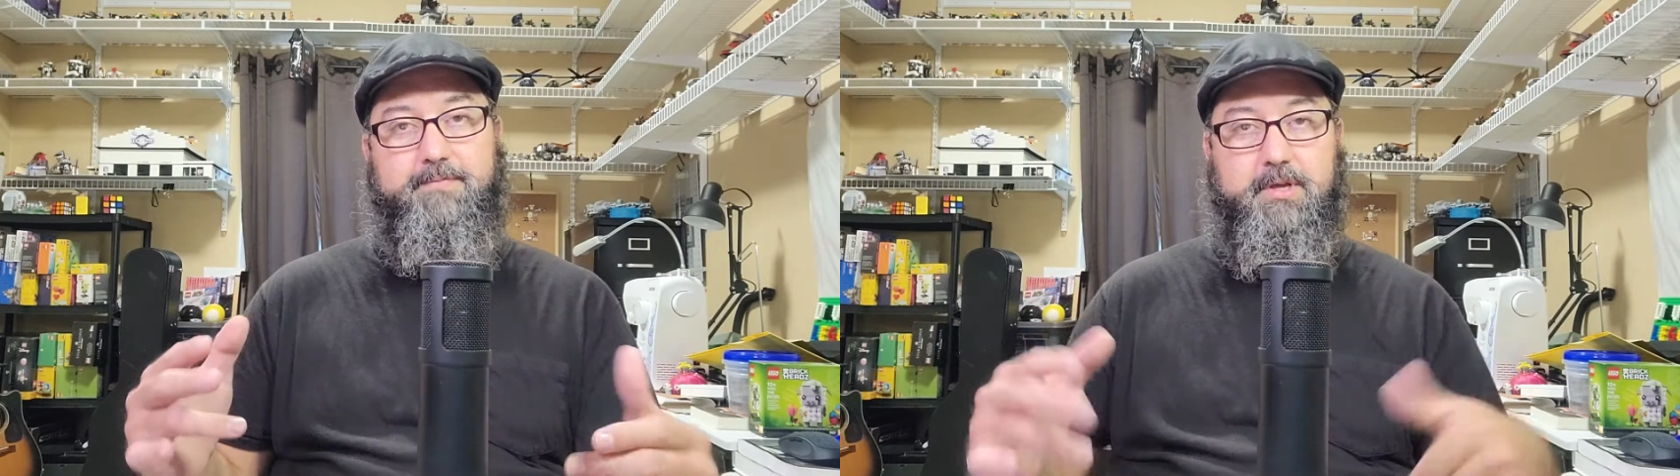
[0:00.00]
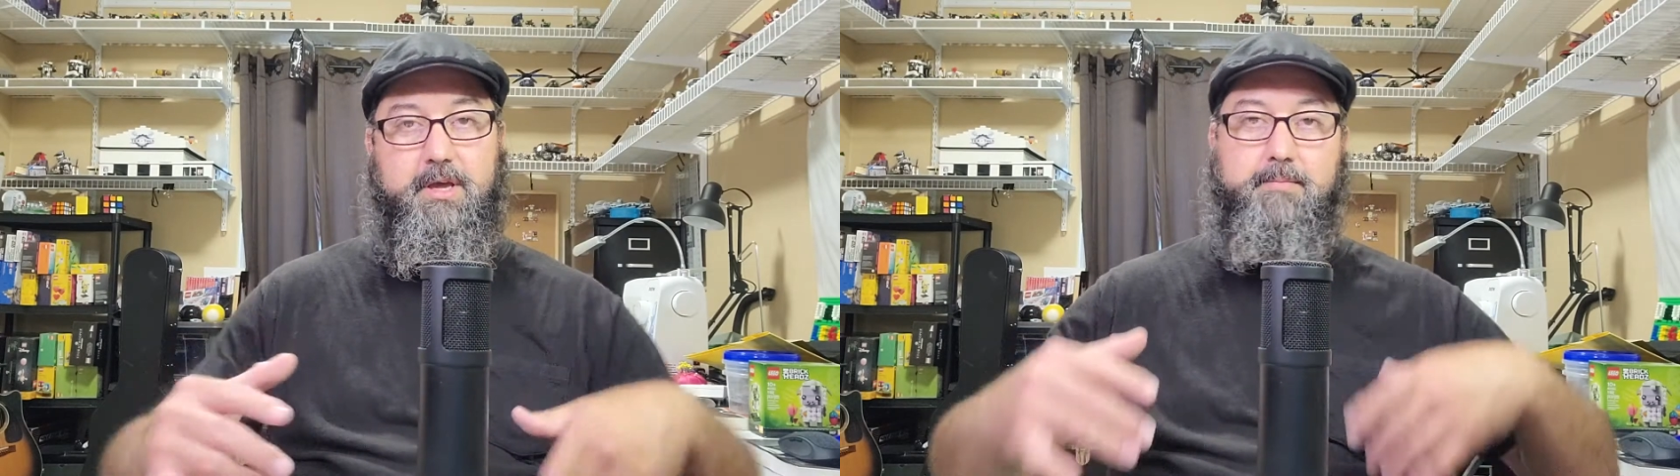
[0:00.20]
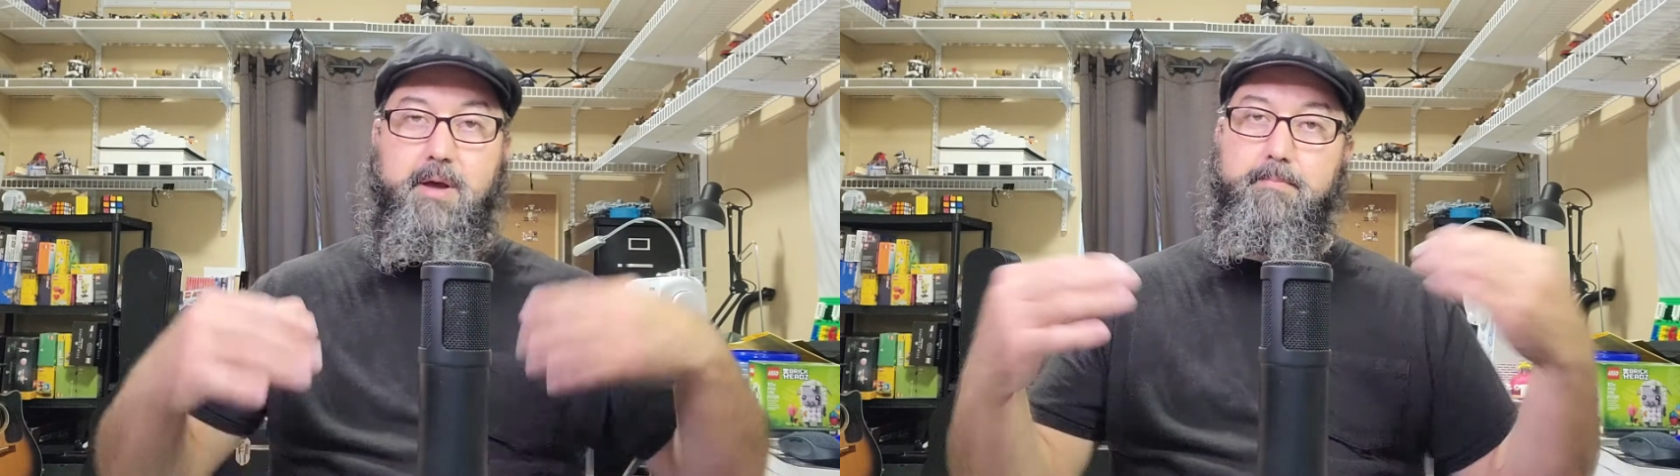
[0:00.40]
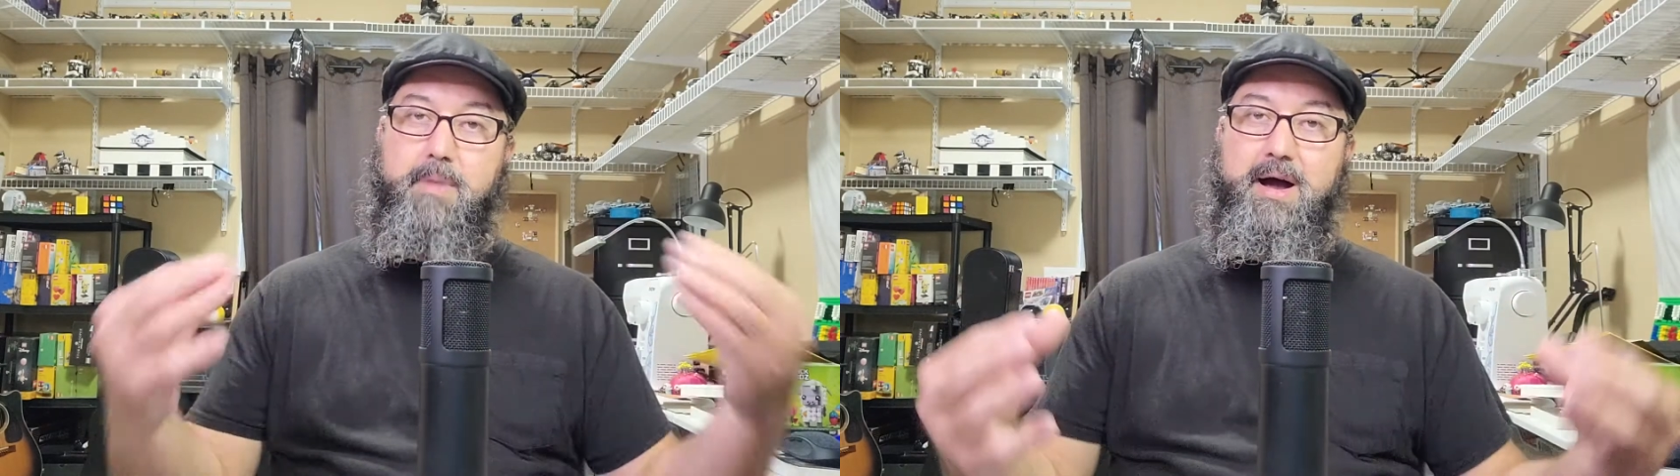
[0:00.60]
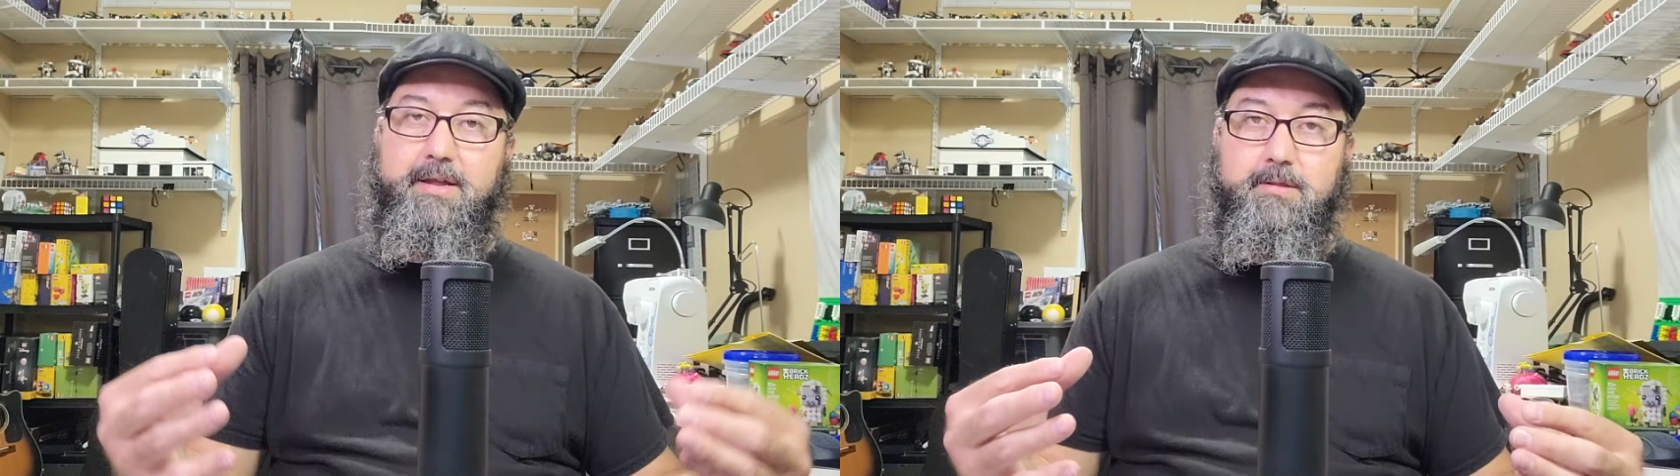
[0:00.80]
to get my
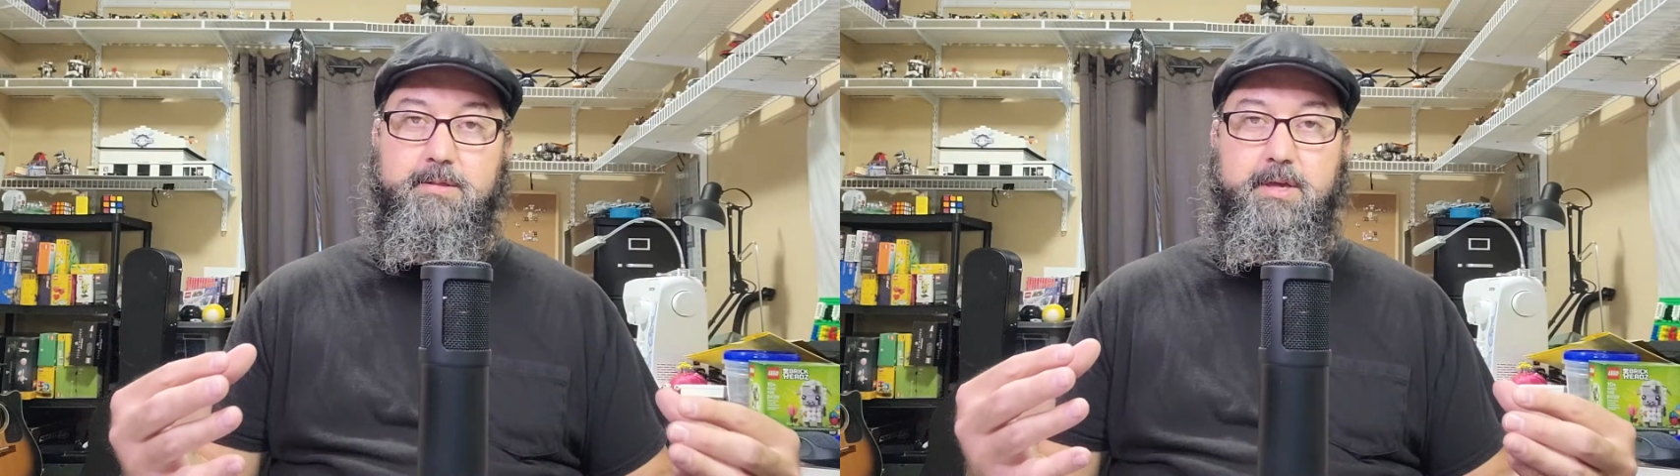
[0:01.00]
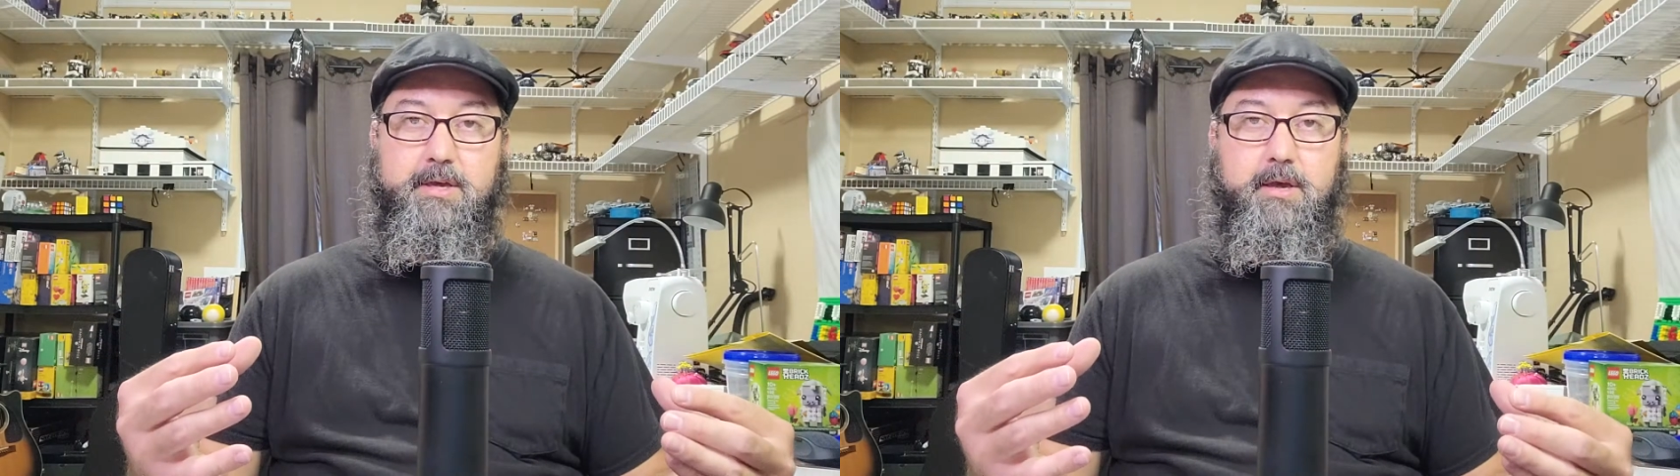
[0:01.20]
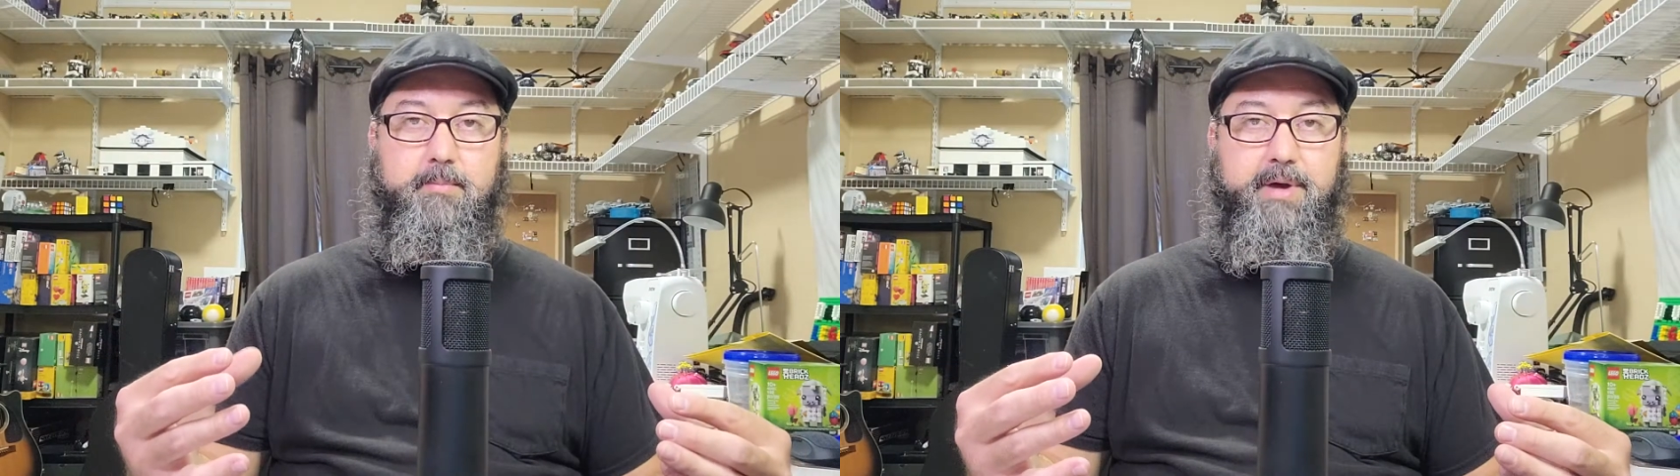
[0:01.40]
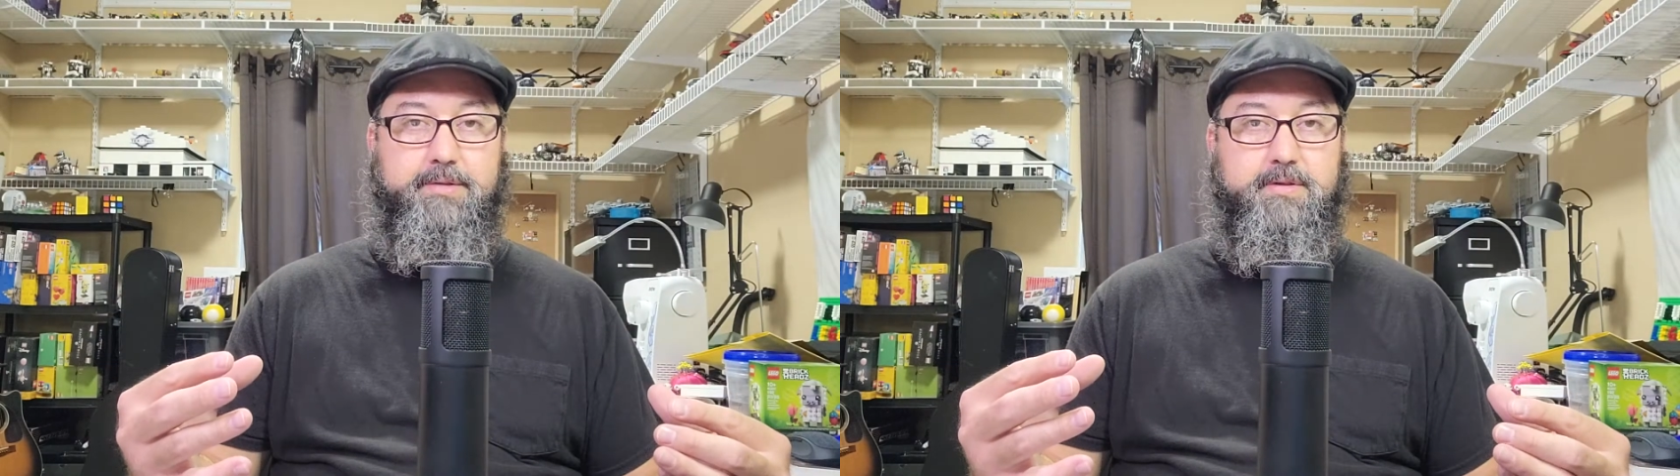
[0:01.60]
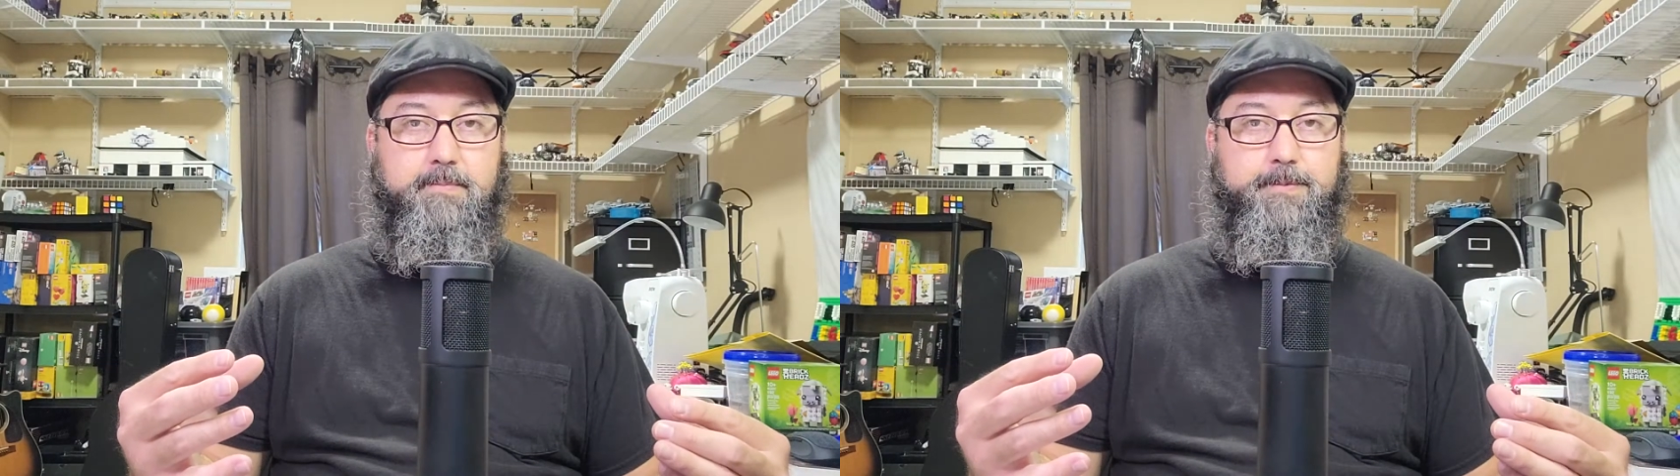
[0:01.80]
mind thinking about
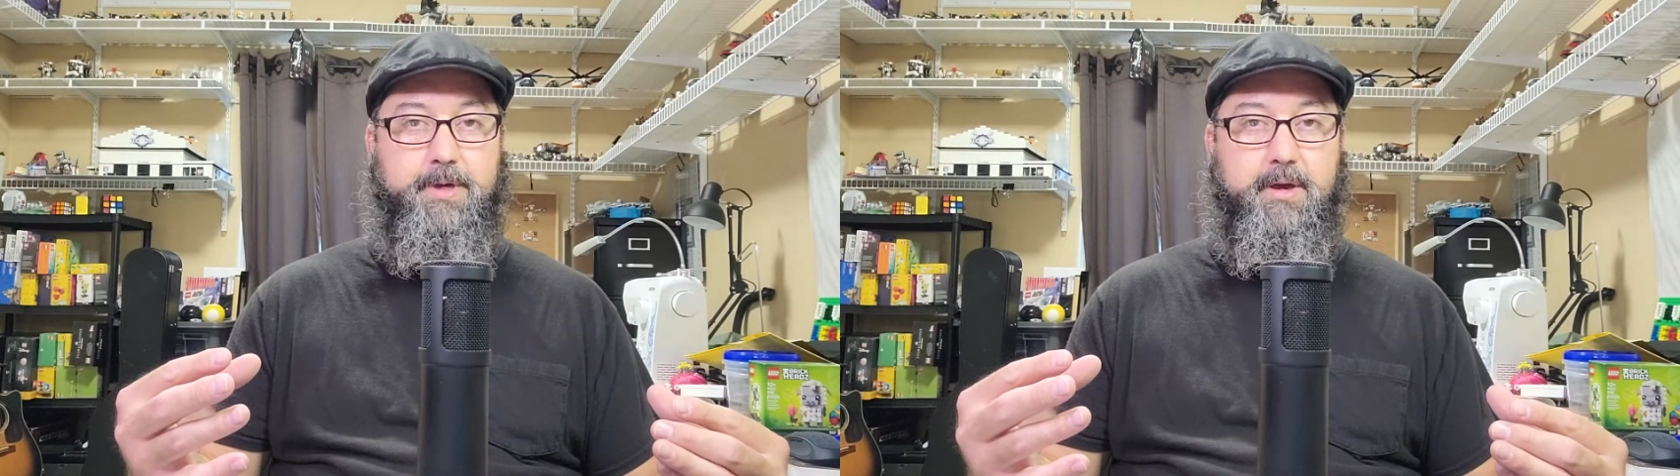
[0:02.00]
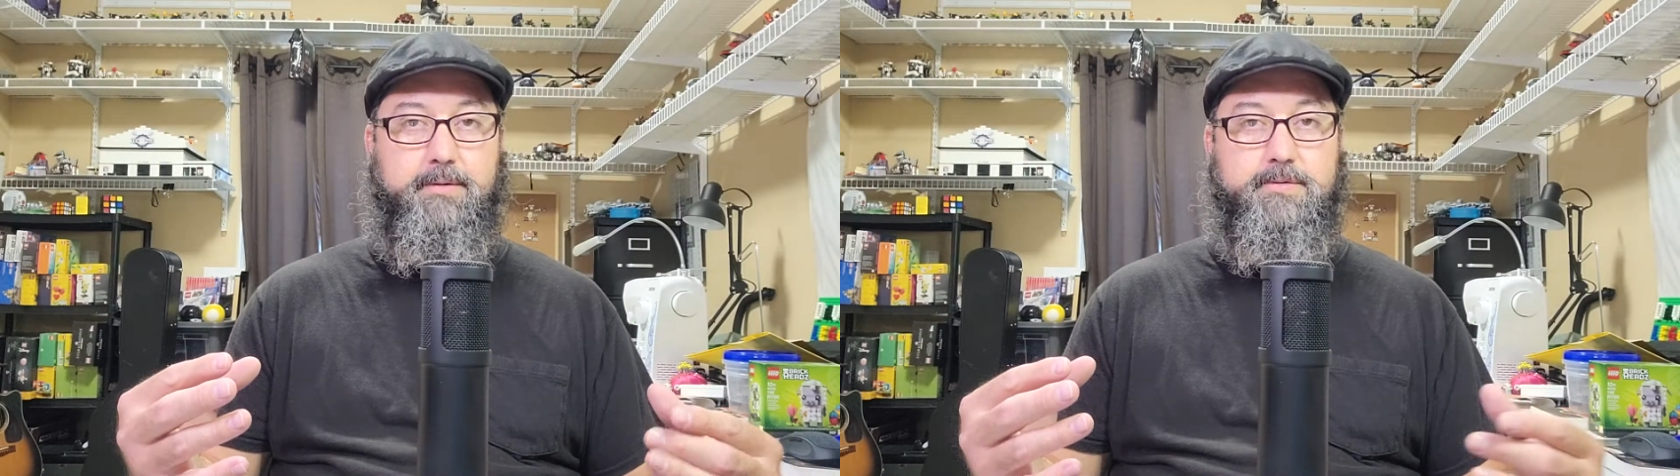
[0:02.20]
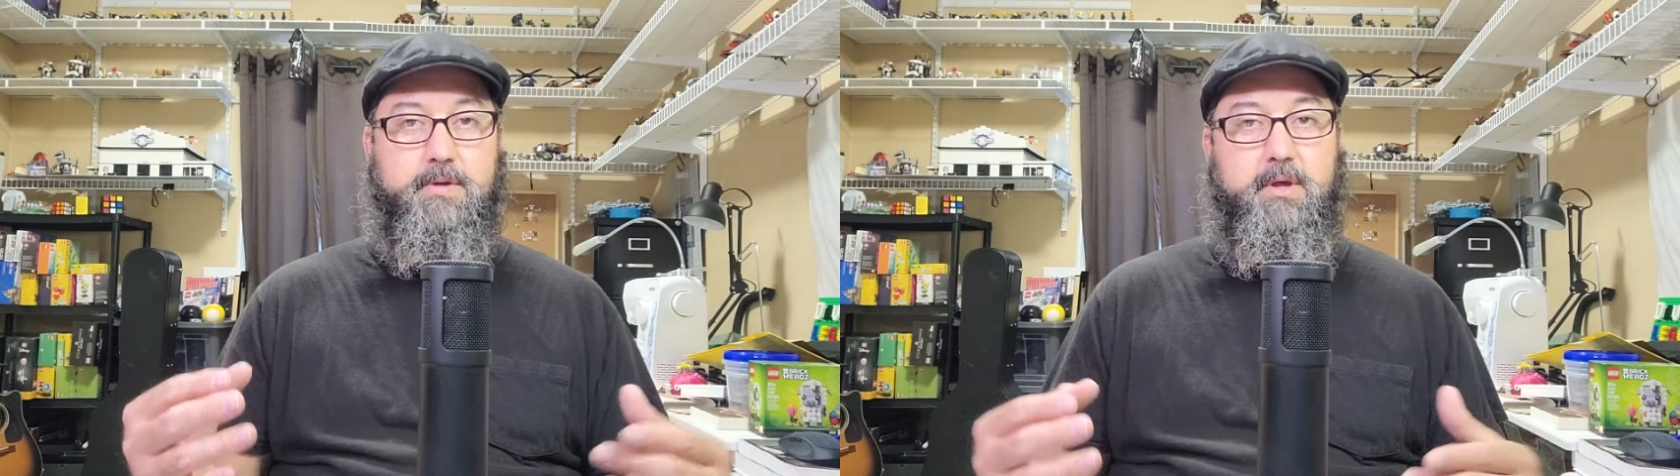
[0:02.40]
something else,